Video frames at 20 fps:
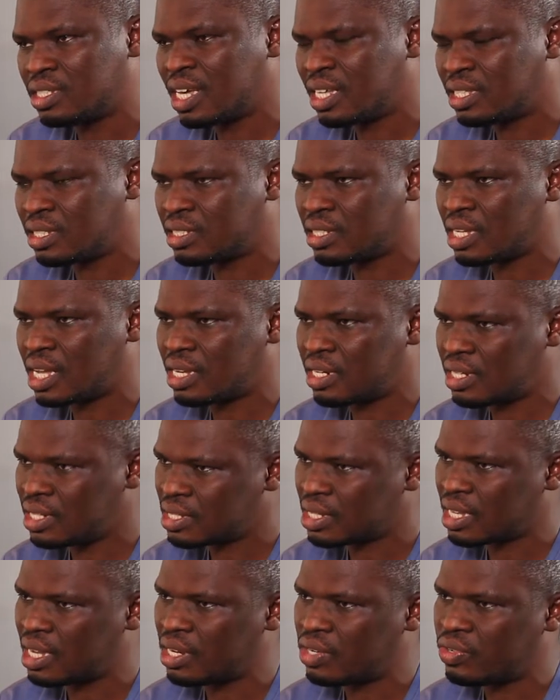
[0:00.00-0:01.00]
Yet, at
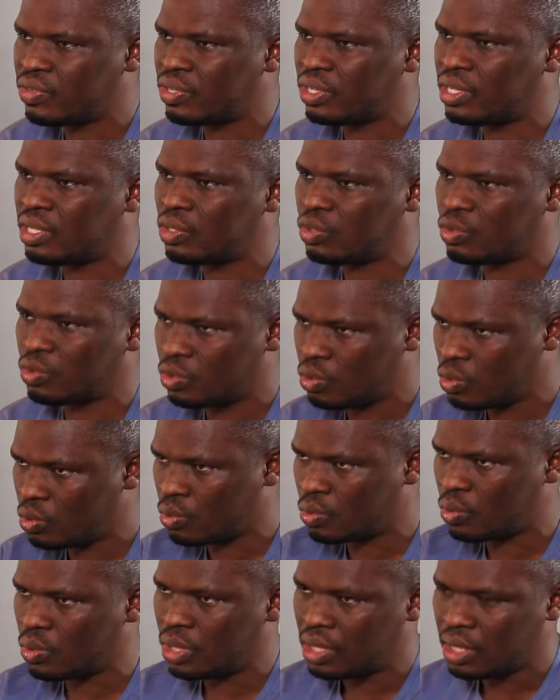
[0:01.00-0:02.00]
this country, you
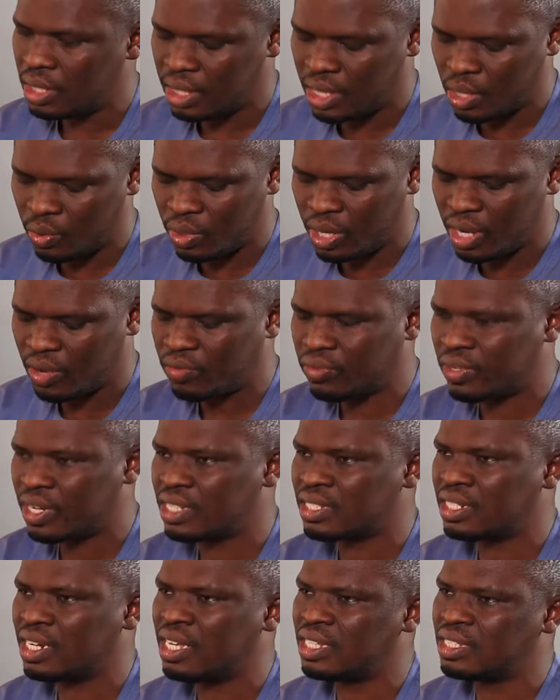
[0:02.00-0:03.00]
know that we have
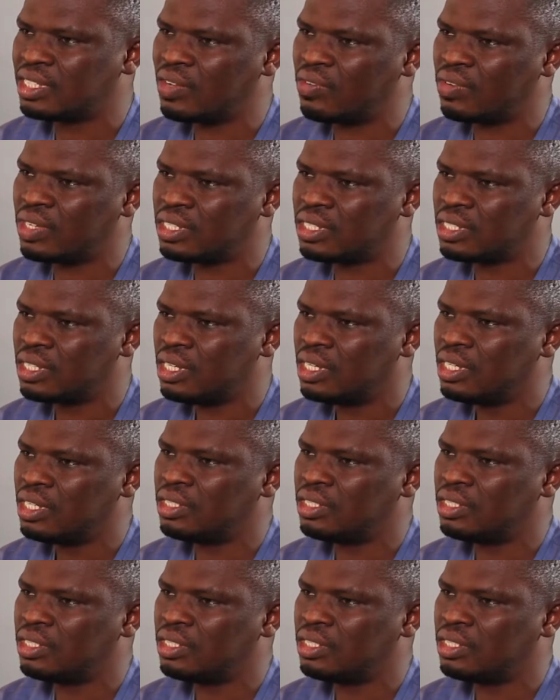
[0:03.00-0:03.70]
national service